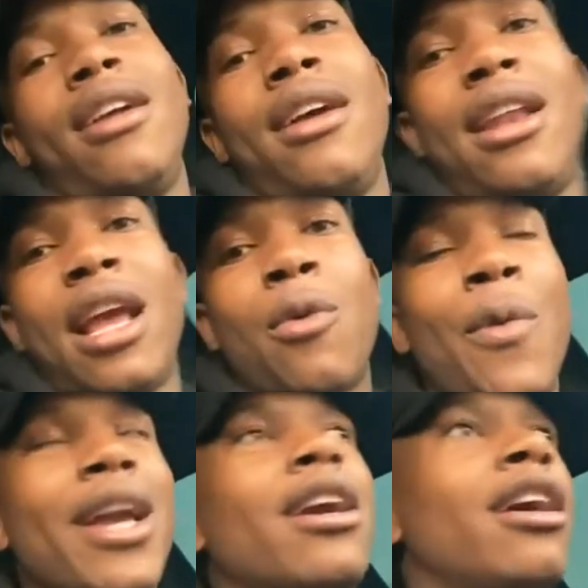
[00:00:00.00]
Like,
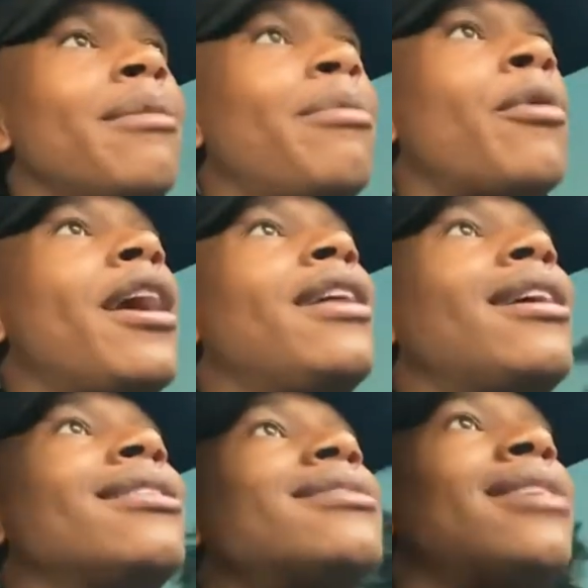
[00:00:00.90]
wake up.
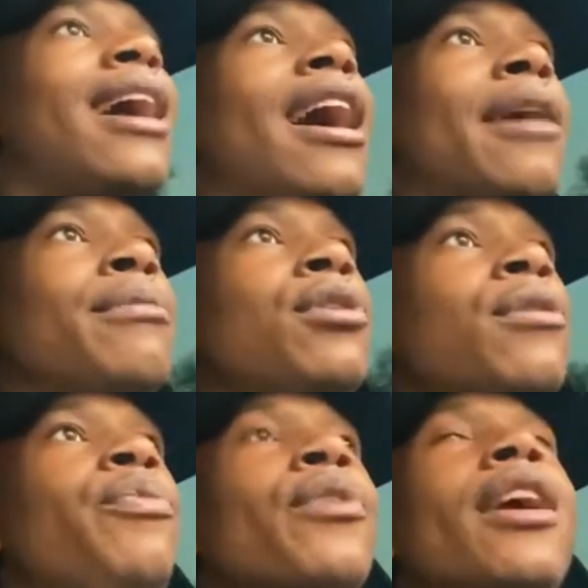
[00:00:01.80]
It's time, you
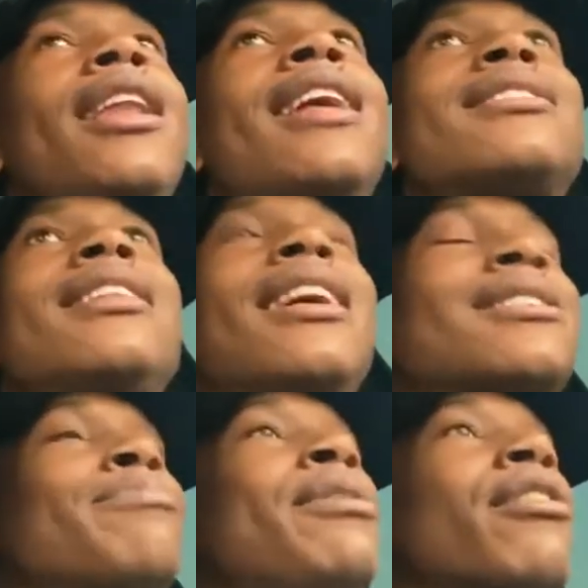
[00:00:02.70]
know.
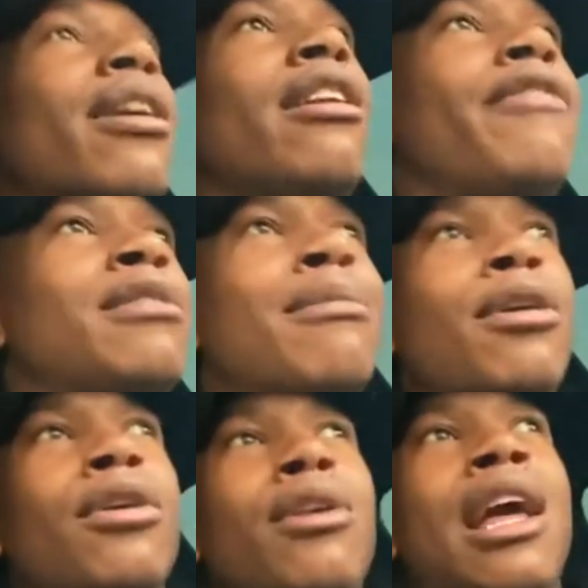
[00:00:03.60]
Let's be relevant.
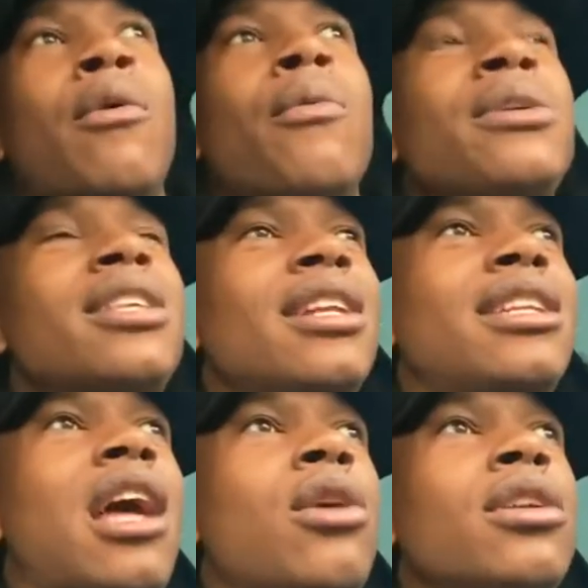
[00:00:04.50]
Like, when we're
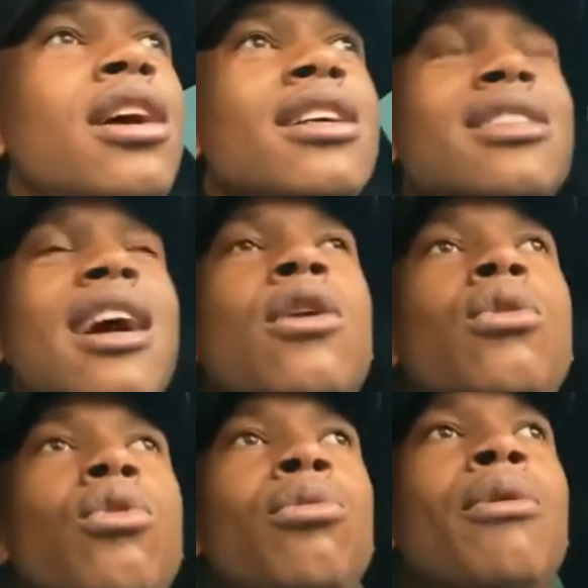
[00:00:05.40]
sitting down,
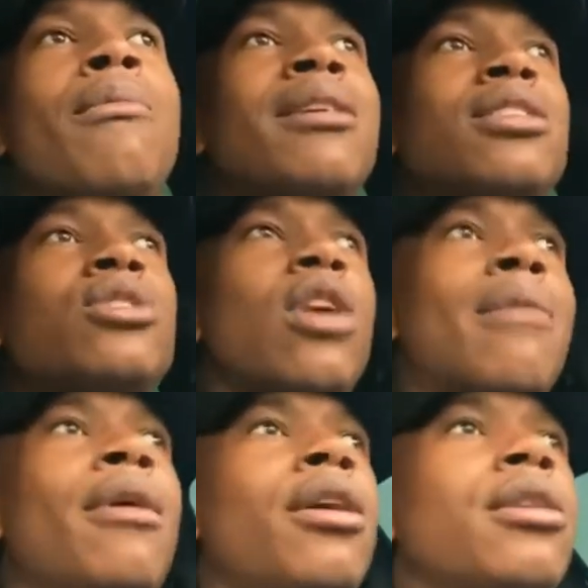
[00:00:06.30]
we mustn't talk
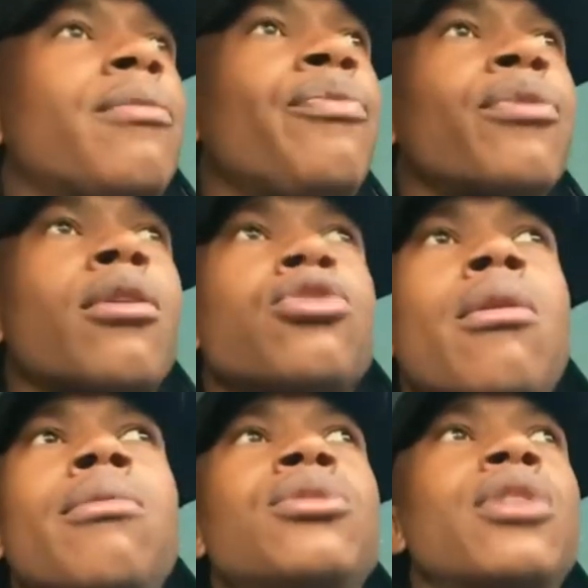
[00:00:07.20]
about. So
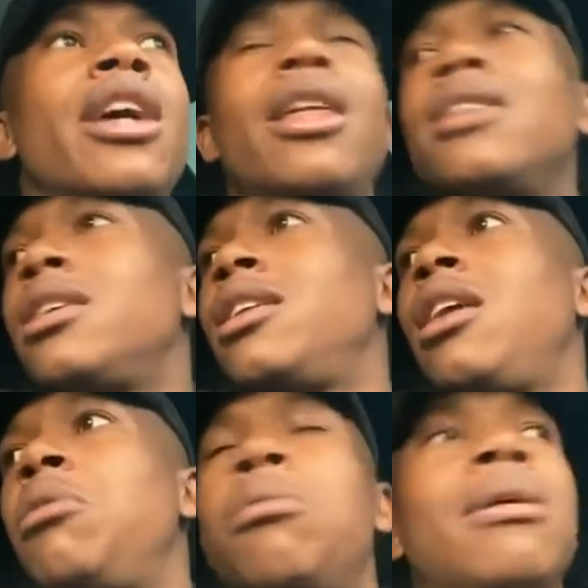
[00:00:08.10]
when we're together and sitting
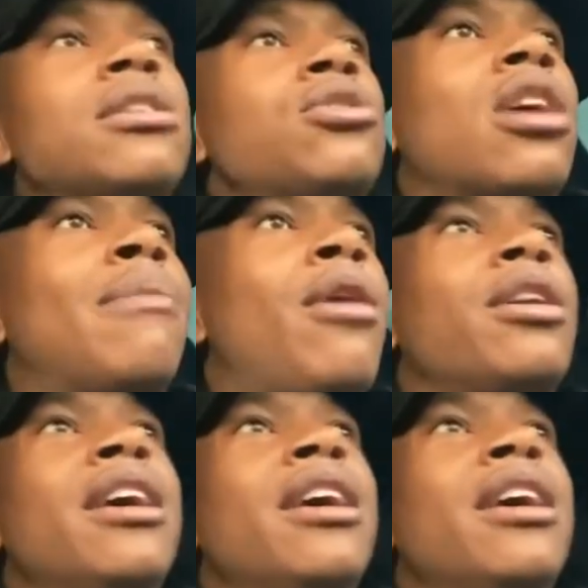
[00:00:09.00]
down, we mustn't talk about